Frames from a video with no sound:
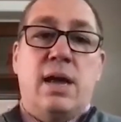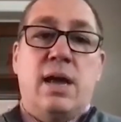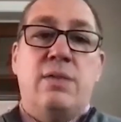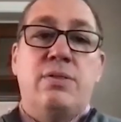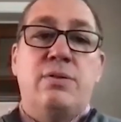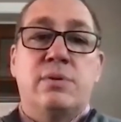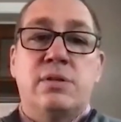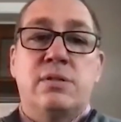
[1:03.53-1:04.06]

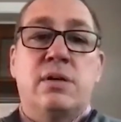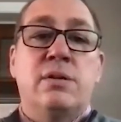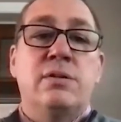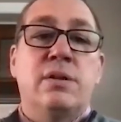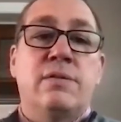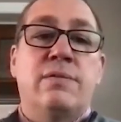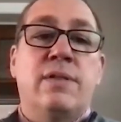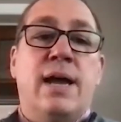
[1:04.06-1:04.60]
And the
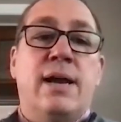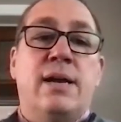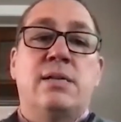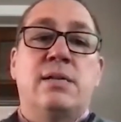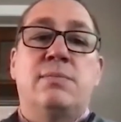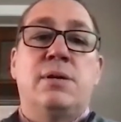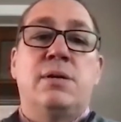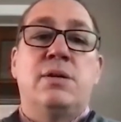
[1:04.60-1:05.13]
result of that
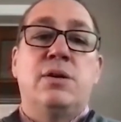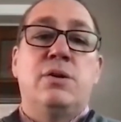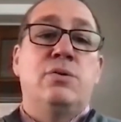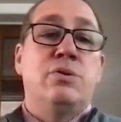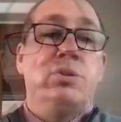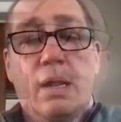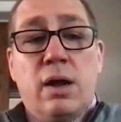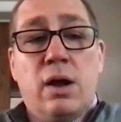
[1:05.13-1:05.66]
has been
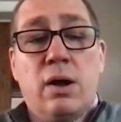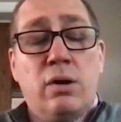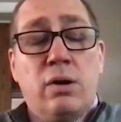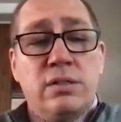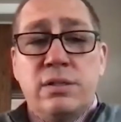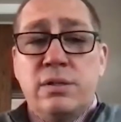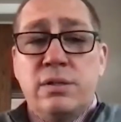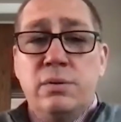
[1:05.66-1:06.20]
huge.
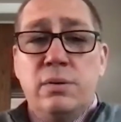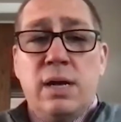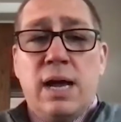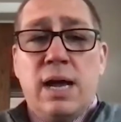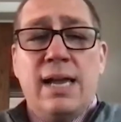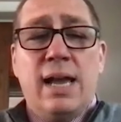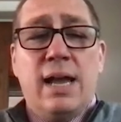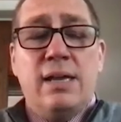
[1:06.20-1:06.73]
Also,
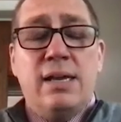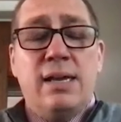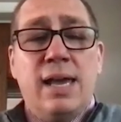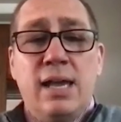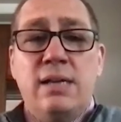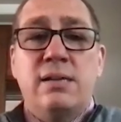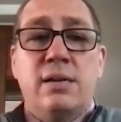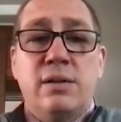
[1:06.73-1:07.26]
I, I
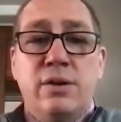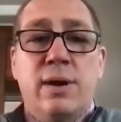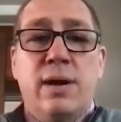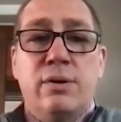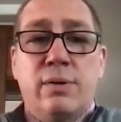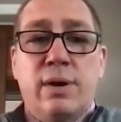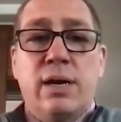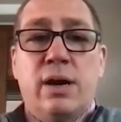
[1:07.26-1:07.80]
can't tell you
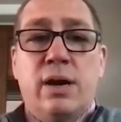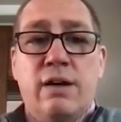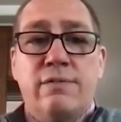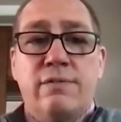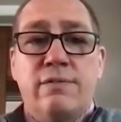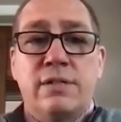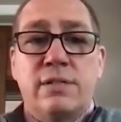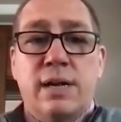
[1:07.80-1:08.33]
how great
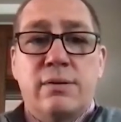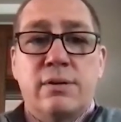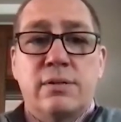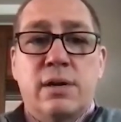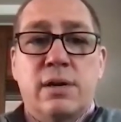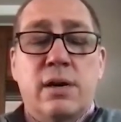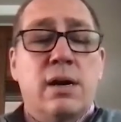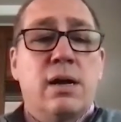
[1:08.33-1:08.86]
office hours
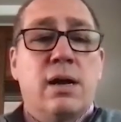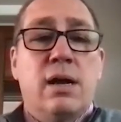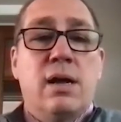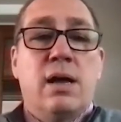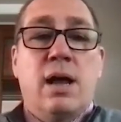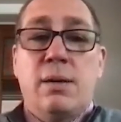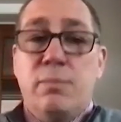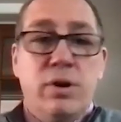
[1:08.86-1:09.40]
are.
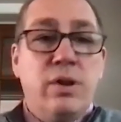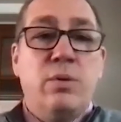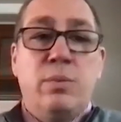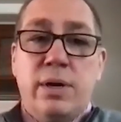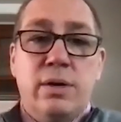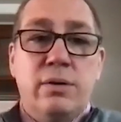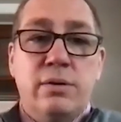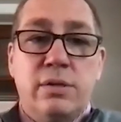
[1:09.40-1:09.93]
I'm one of the
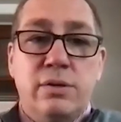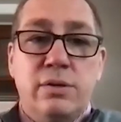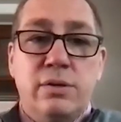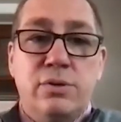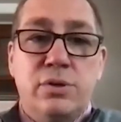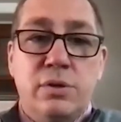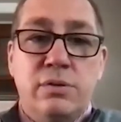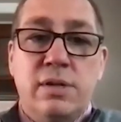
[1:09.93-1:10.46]
weirdos who
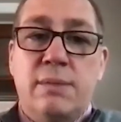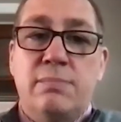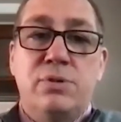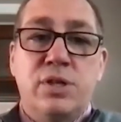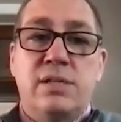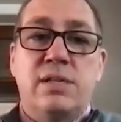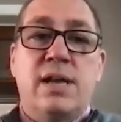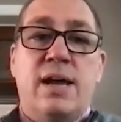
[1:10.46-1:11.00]
shows up
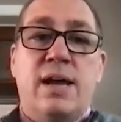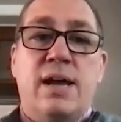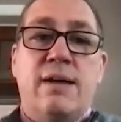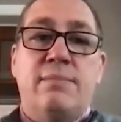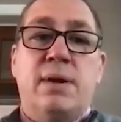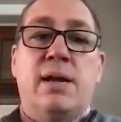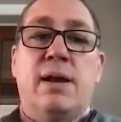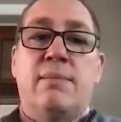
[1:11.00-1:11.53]
just to
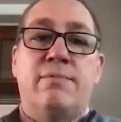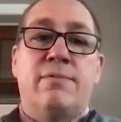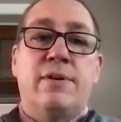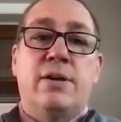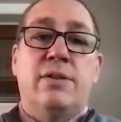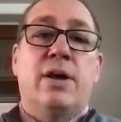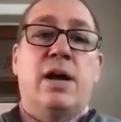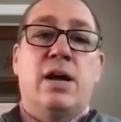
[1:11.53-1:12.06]
have a cup
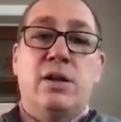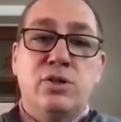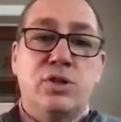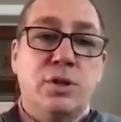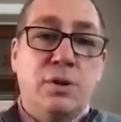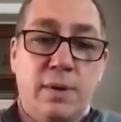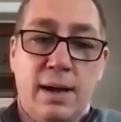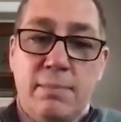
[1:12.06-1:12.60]
filled. I'll
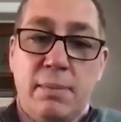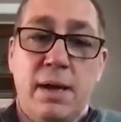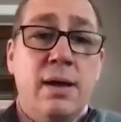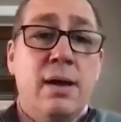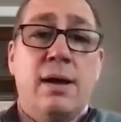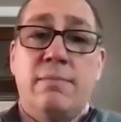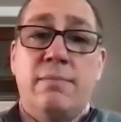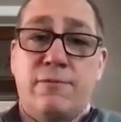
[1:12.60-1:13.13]
show up.
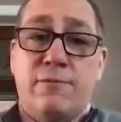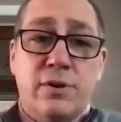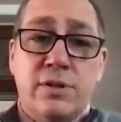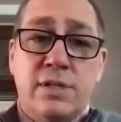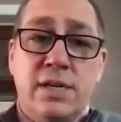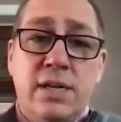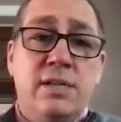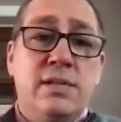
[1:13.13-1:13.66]
I'm
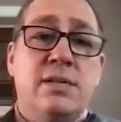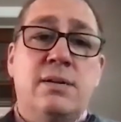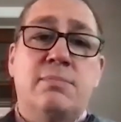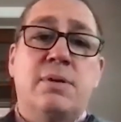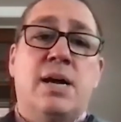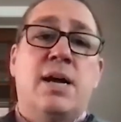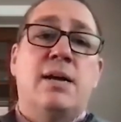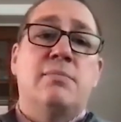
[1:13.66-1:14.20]
first in
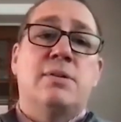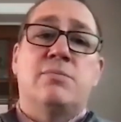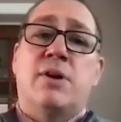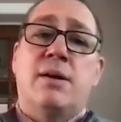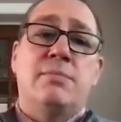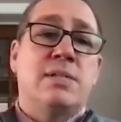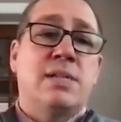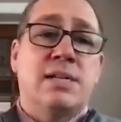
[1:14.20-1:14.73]
sometimes. And
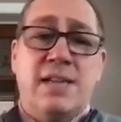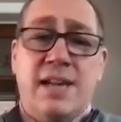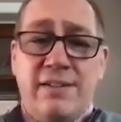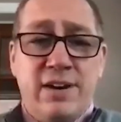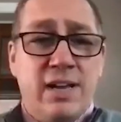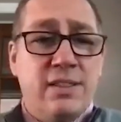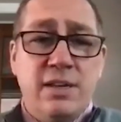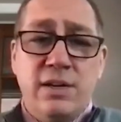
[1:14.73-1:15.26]
Robyn says,
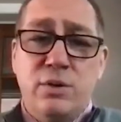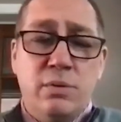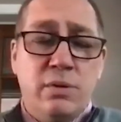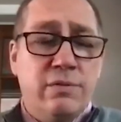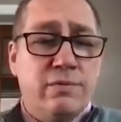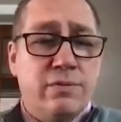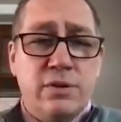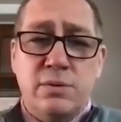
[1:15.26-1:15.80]
Kevin, I think you were
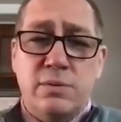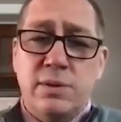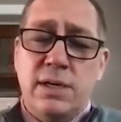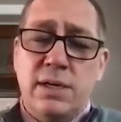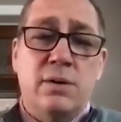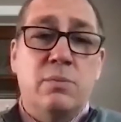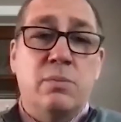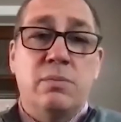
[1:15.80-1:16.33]
the first one
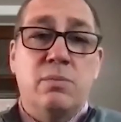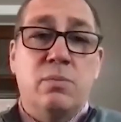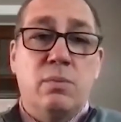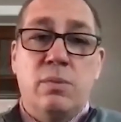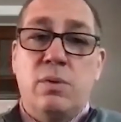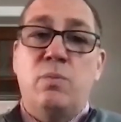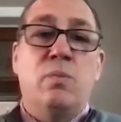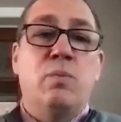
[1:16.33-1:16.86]
here.
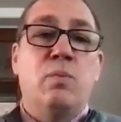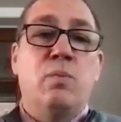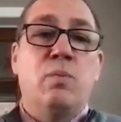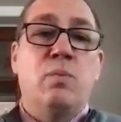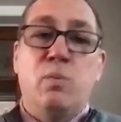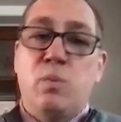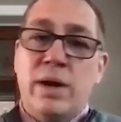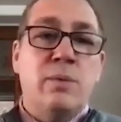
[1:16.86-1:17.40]
What
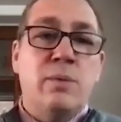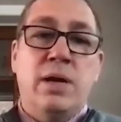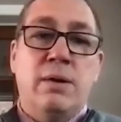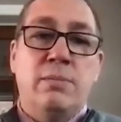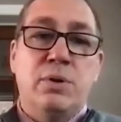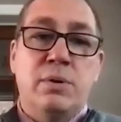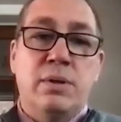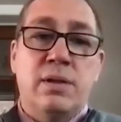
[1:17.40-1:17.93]
can we help
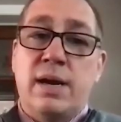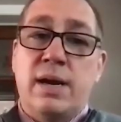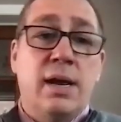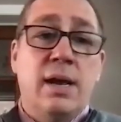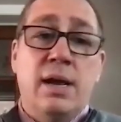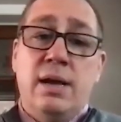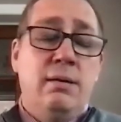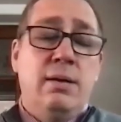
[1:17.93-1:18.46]
you with today?
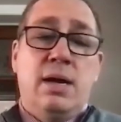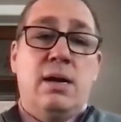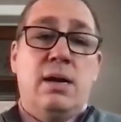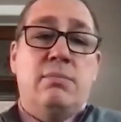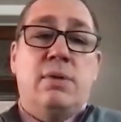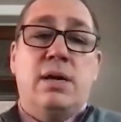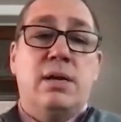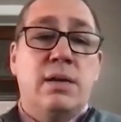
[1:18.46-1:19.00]
And
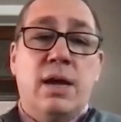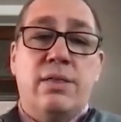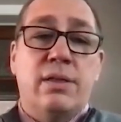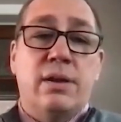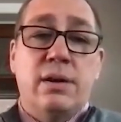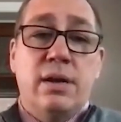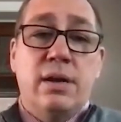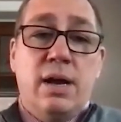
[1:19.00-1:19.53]
I'm like,
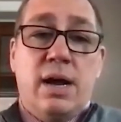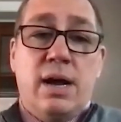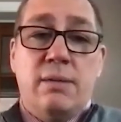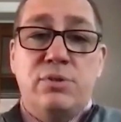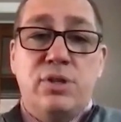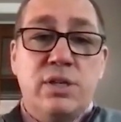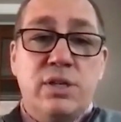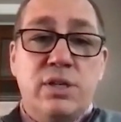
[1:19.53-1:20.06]
nothing.
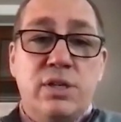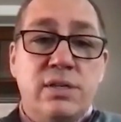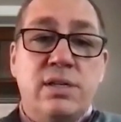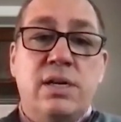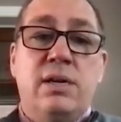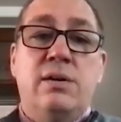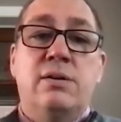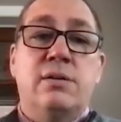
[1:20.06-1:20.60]
I'm just
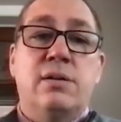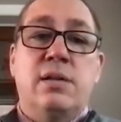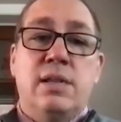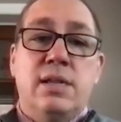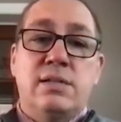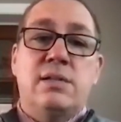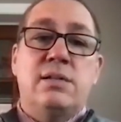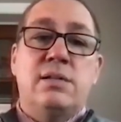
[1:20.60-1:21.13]
here to
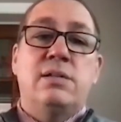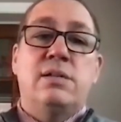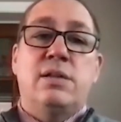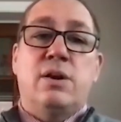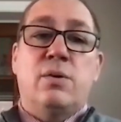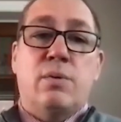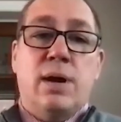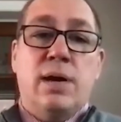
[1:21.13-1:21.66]
listen to the
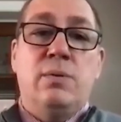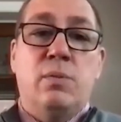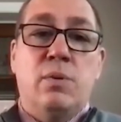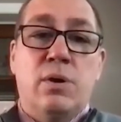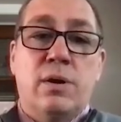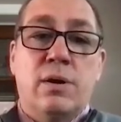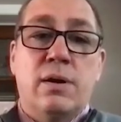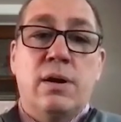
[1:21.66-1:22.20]
great
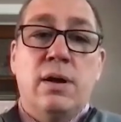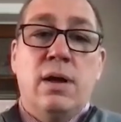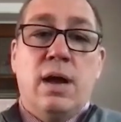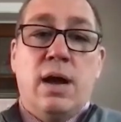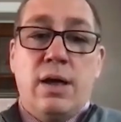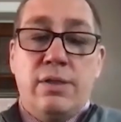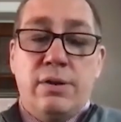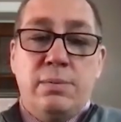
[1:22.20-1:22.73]
work
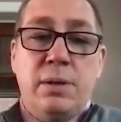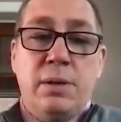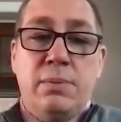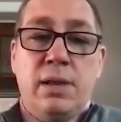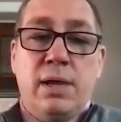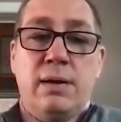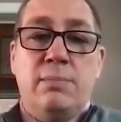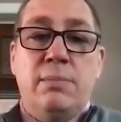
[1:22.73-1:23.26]
other
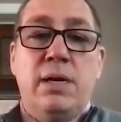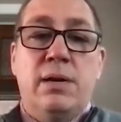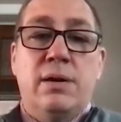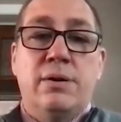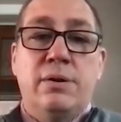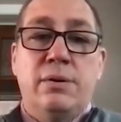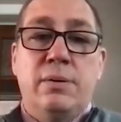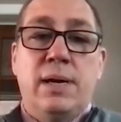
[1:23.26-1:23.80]
people like me are
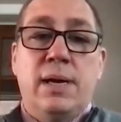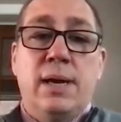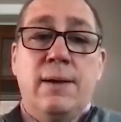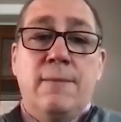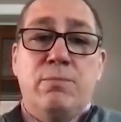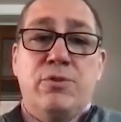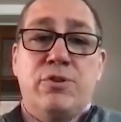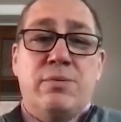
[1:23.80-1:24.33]
doing
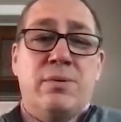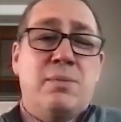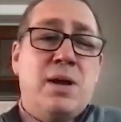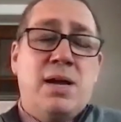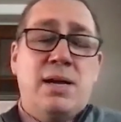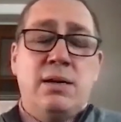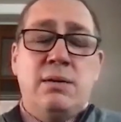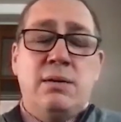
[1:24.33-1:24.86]
to
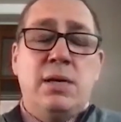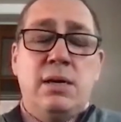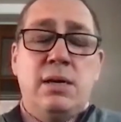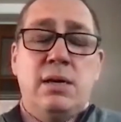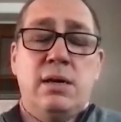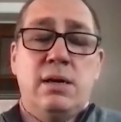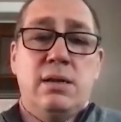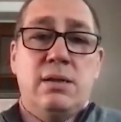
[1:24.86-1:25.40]
remind me
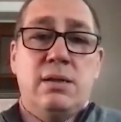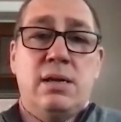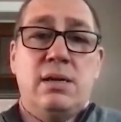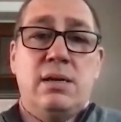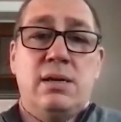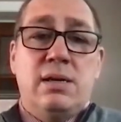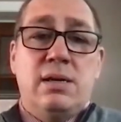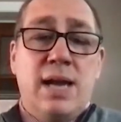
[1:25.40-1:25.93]
that,
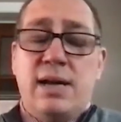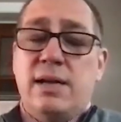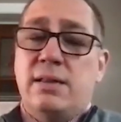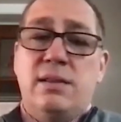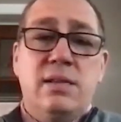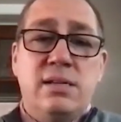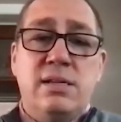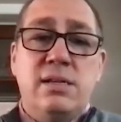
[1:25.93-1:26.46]
yeah,
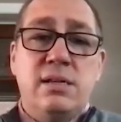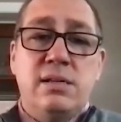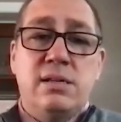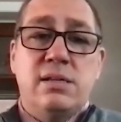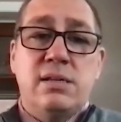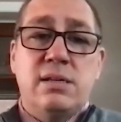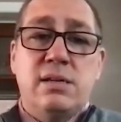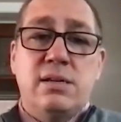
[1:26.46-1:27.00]
this
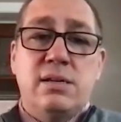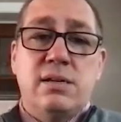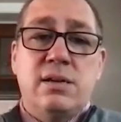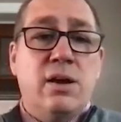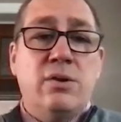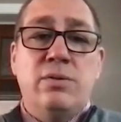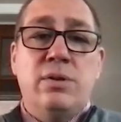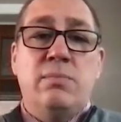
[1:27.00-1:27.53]
is not
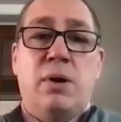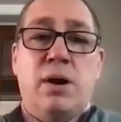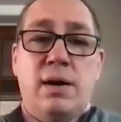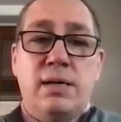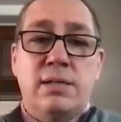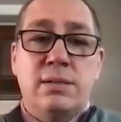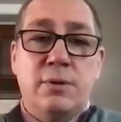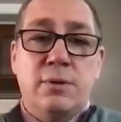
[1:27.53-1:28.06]
only
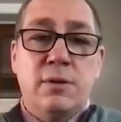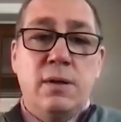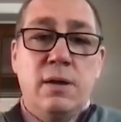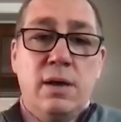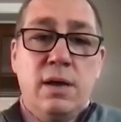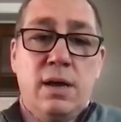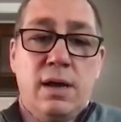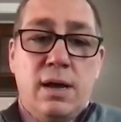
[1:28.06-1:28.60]
possible,
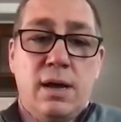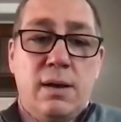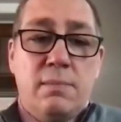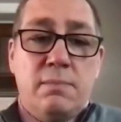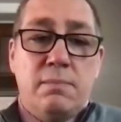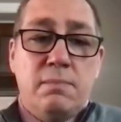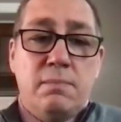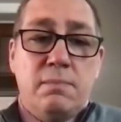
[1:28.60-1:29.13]

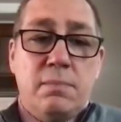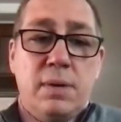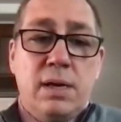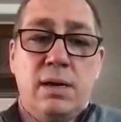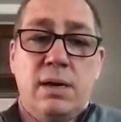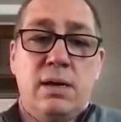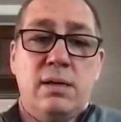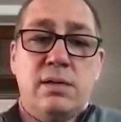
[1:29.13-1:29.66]
um,
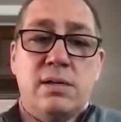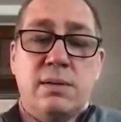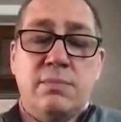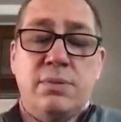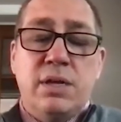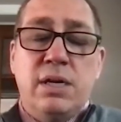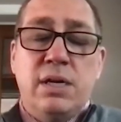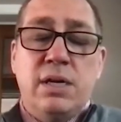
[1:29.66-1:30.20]
it, it's
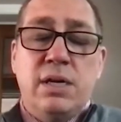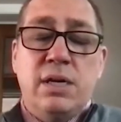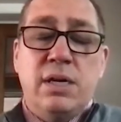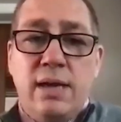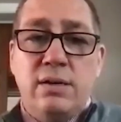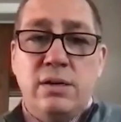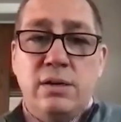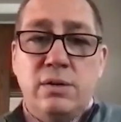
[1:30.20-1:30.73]
something you
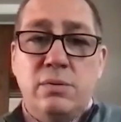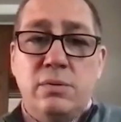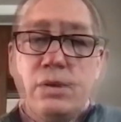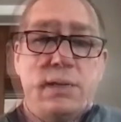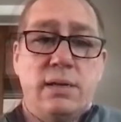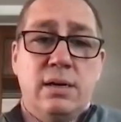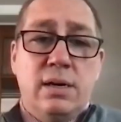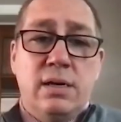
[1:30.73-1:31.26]
can do.
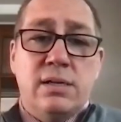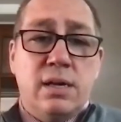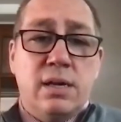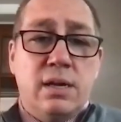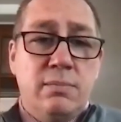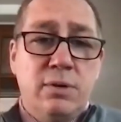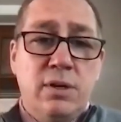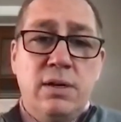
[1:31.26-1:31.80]
It's a
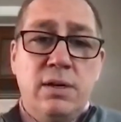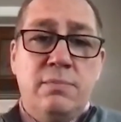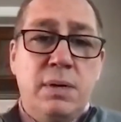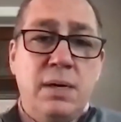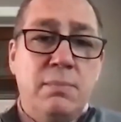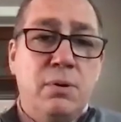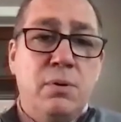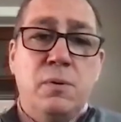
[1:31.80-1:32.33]
community of
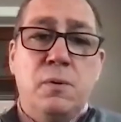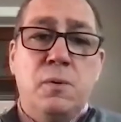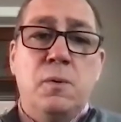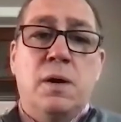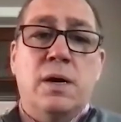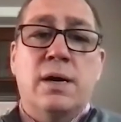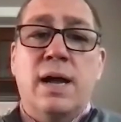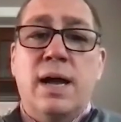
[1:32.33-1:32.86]
people
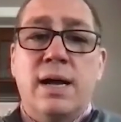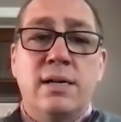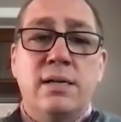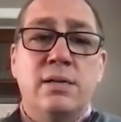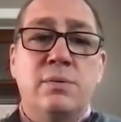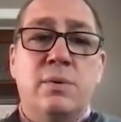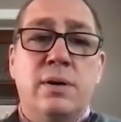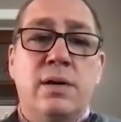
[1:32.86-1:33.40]
who are kind
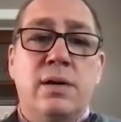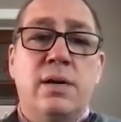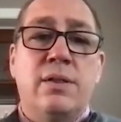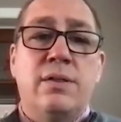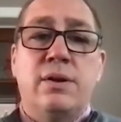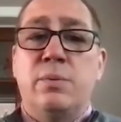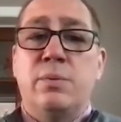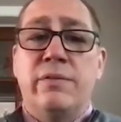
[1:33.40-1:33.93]
to one
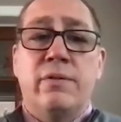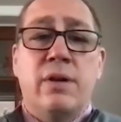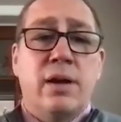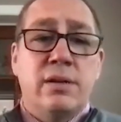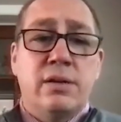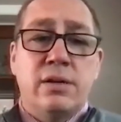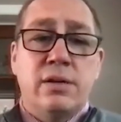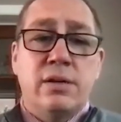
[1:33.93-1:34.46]
another. We've
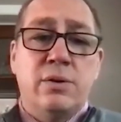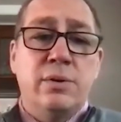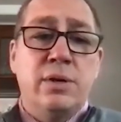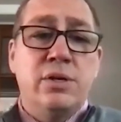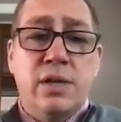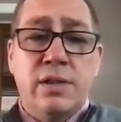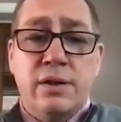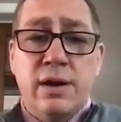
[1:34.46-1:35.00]
gotten to know
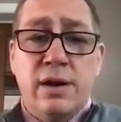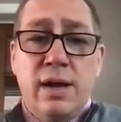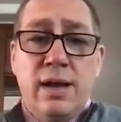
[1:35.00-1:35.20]
each other.